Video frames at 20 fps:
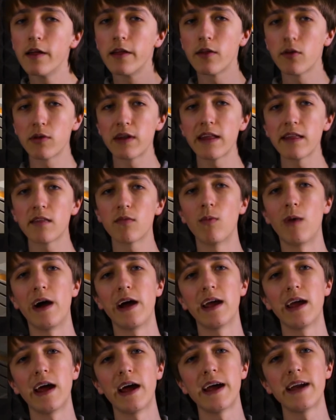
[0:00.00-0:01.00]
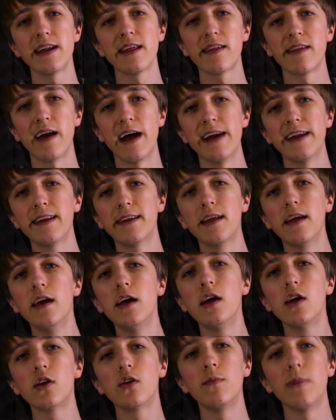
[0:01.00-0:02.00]
So that's why I decided
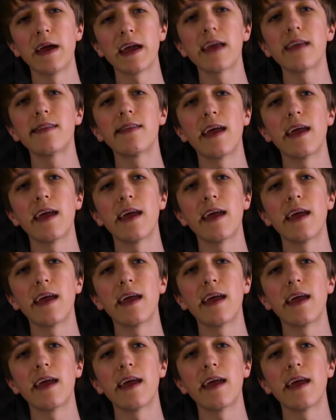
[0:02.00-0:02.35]
to make a